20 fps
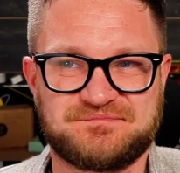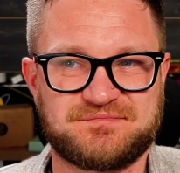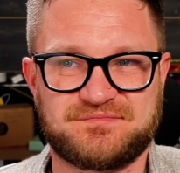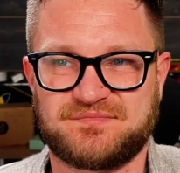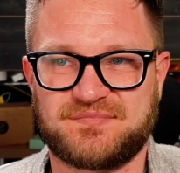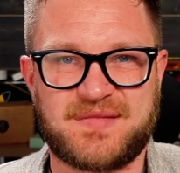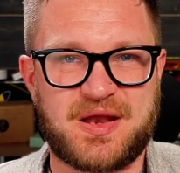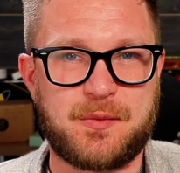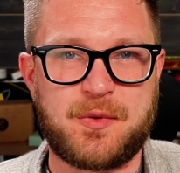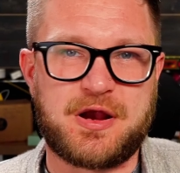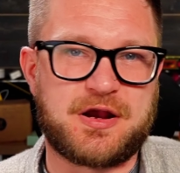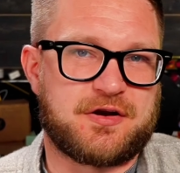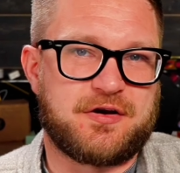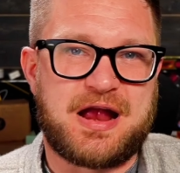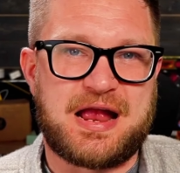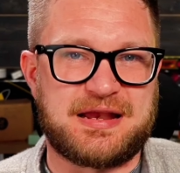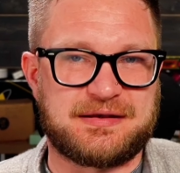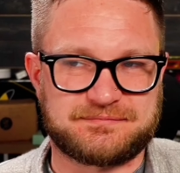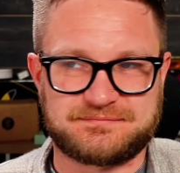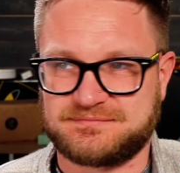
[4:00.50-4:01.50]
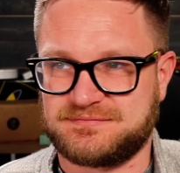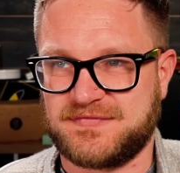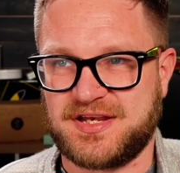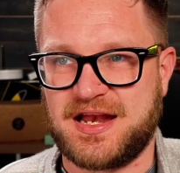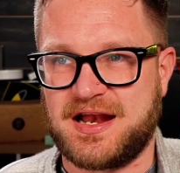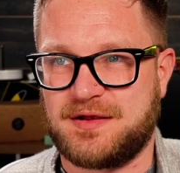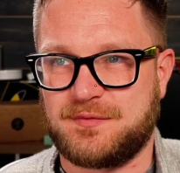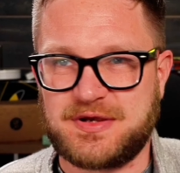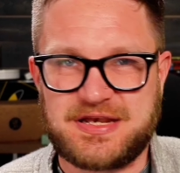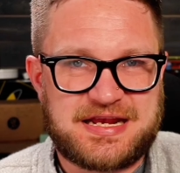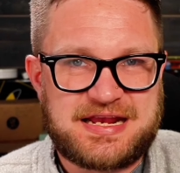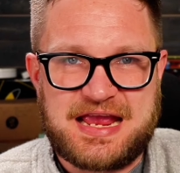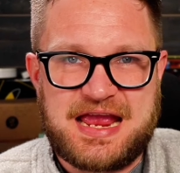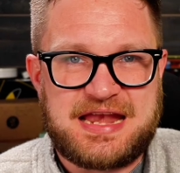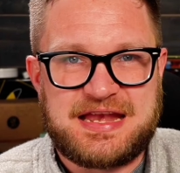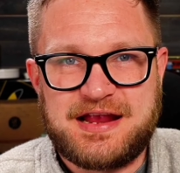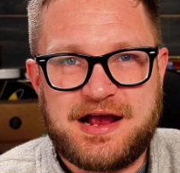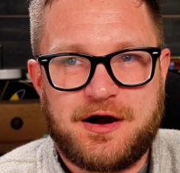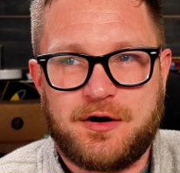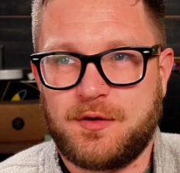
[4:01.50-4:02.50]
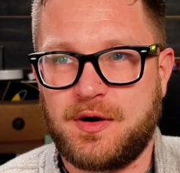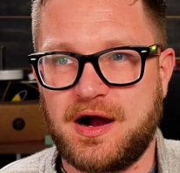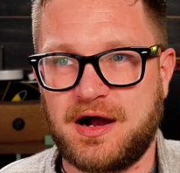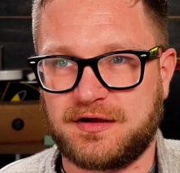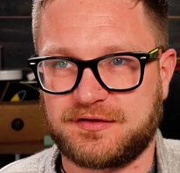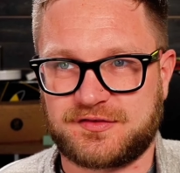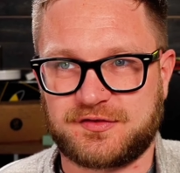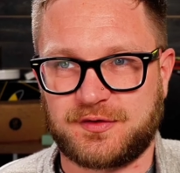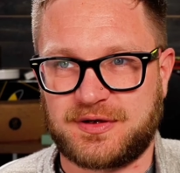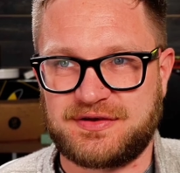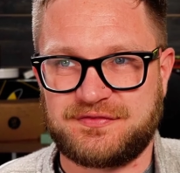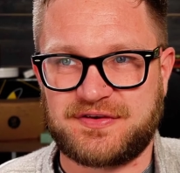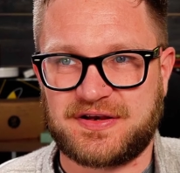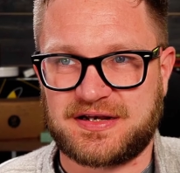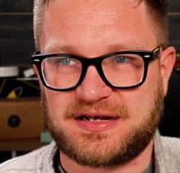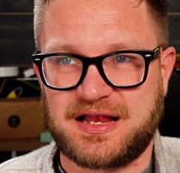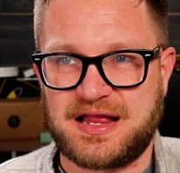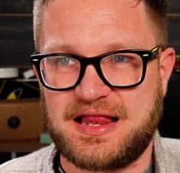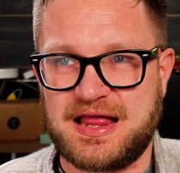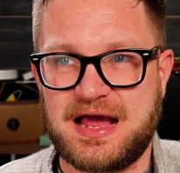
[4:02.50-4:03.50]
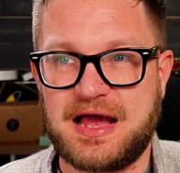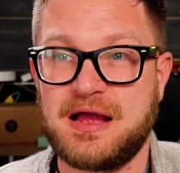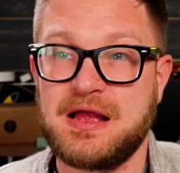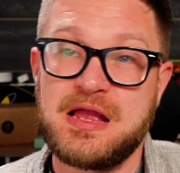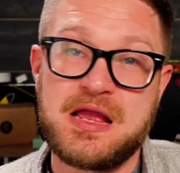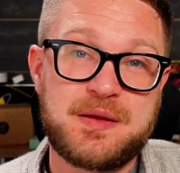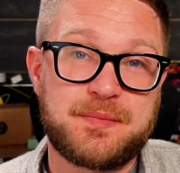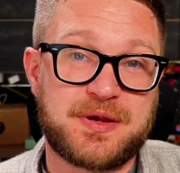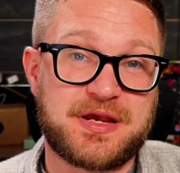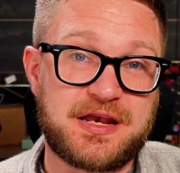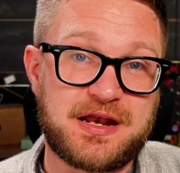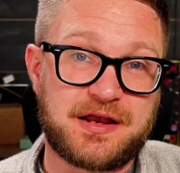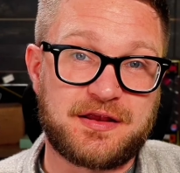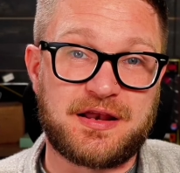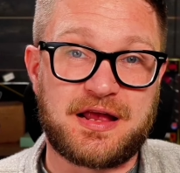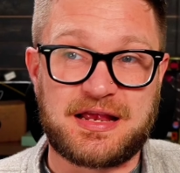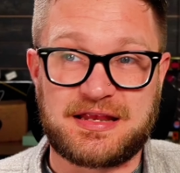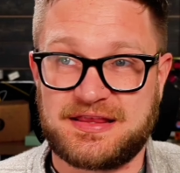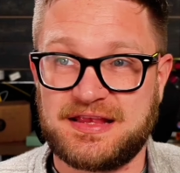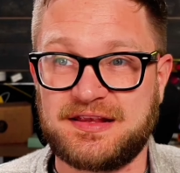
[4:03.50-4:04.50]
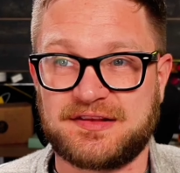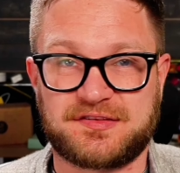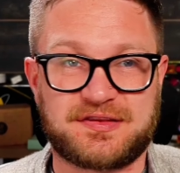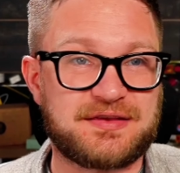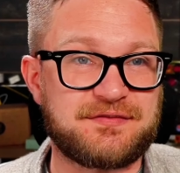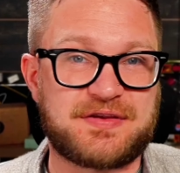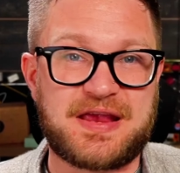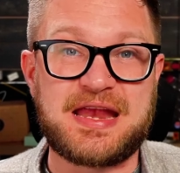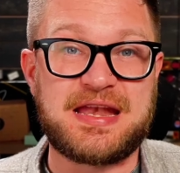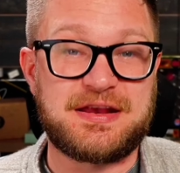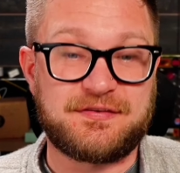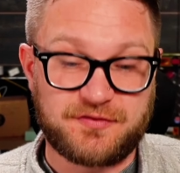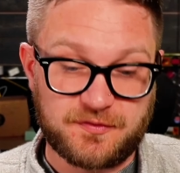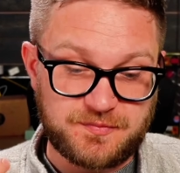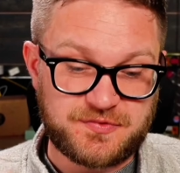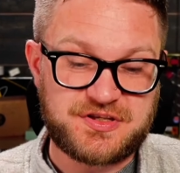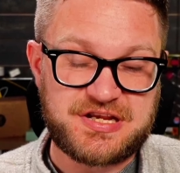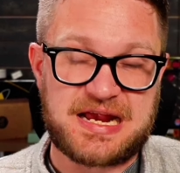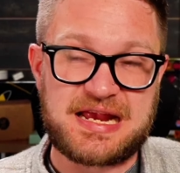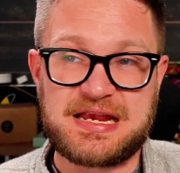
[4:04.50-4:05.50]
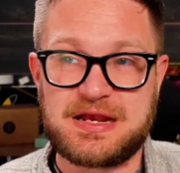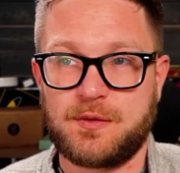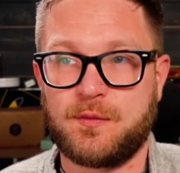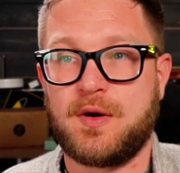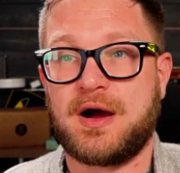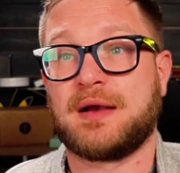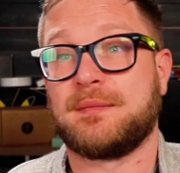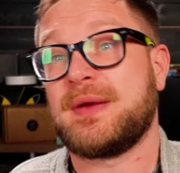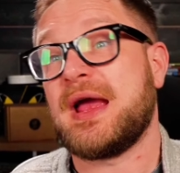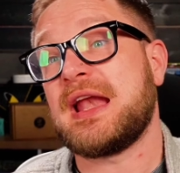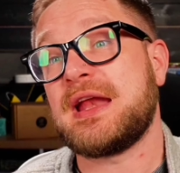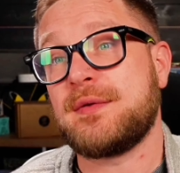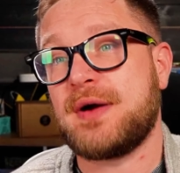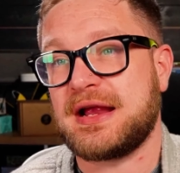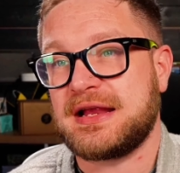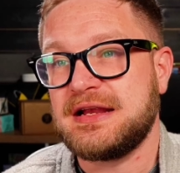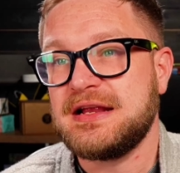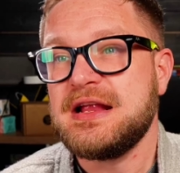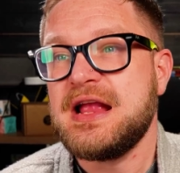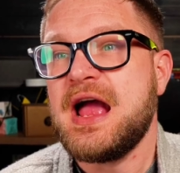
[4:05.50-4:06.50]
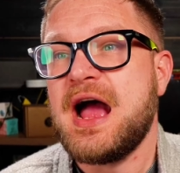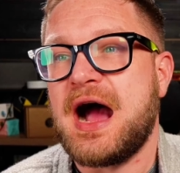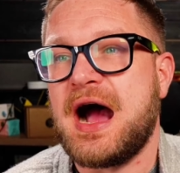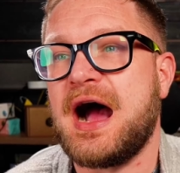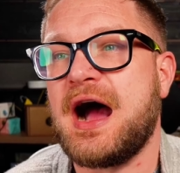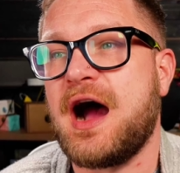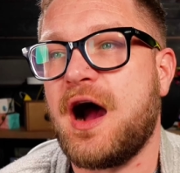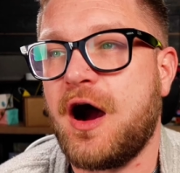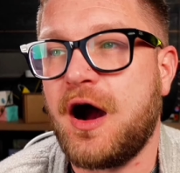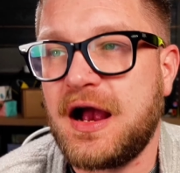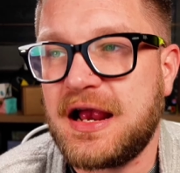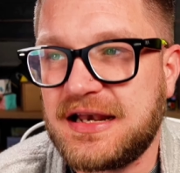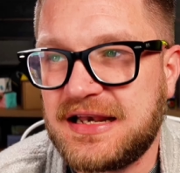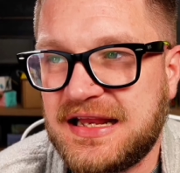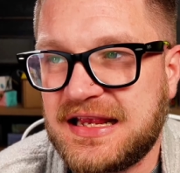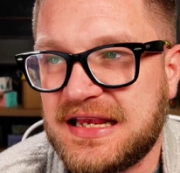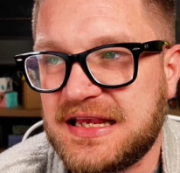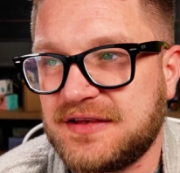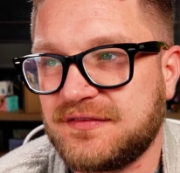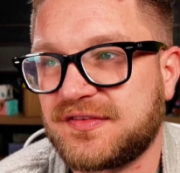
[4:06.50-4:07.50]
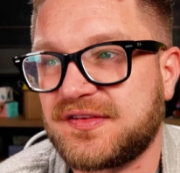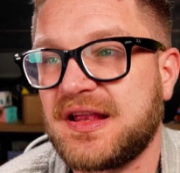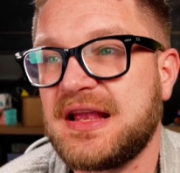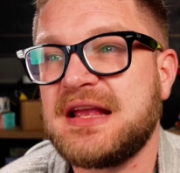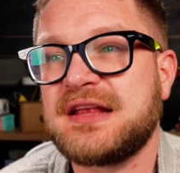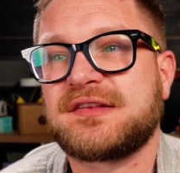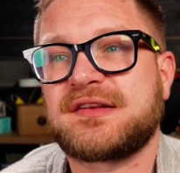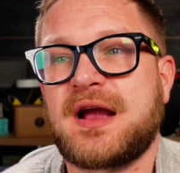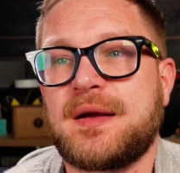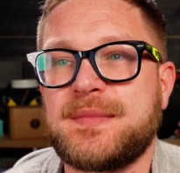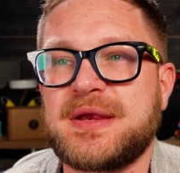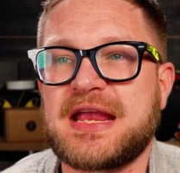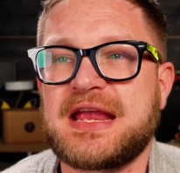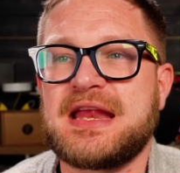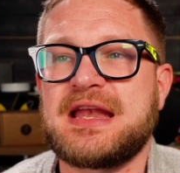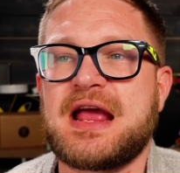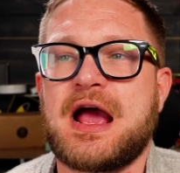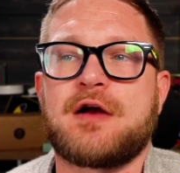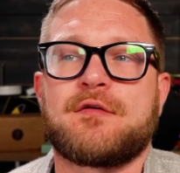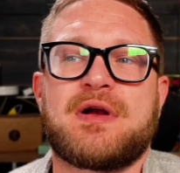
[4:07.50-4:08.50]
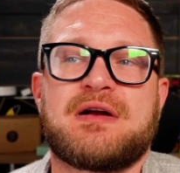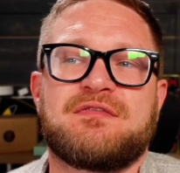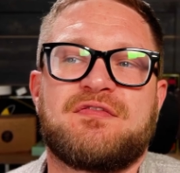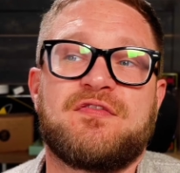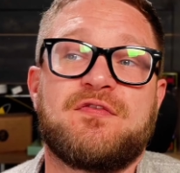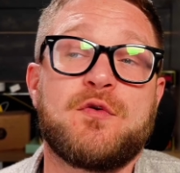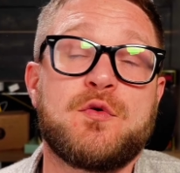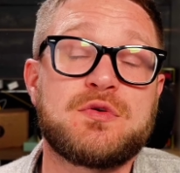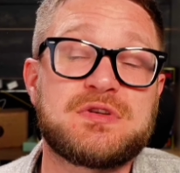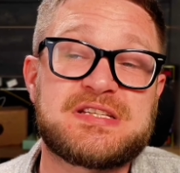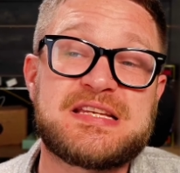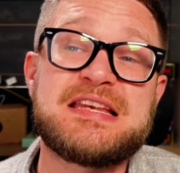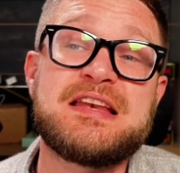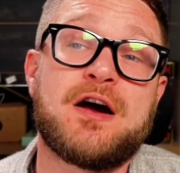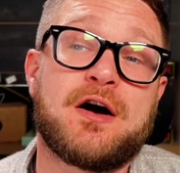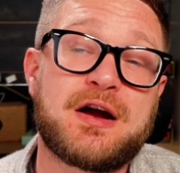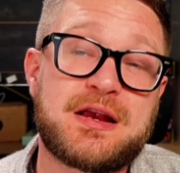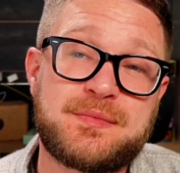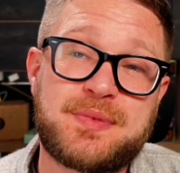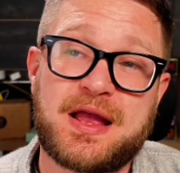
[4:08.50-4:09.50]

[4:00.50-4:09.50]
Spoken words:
they weren't great. You know, we didn't get any alt arts or anything like that. But, you know, like this, they've hit it from day one. But anyway, Iron Leaves is coming in around £49.